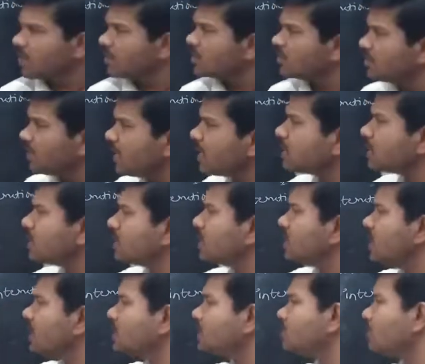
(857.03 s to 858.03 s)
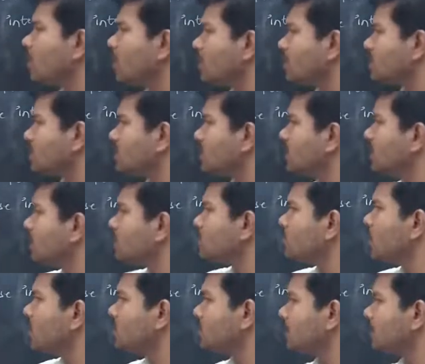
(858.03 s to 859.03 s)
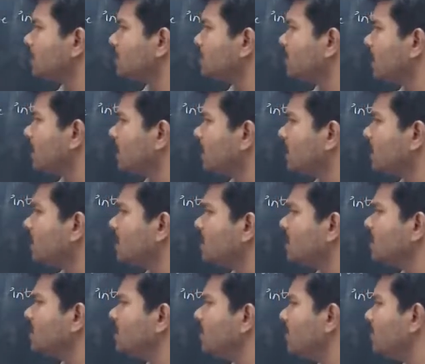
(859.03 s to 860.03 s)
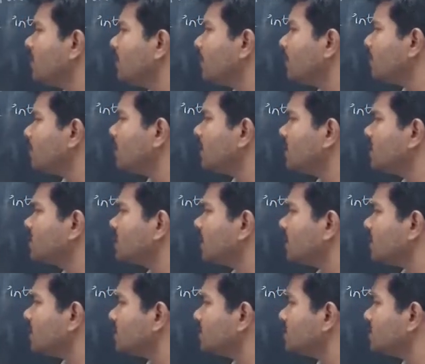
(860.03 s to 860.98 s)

This was set up by developed nations.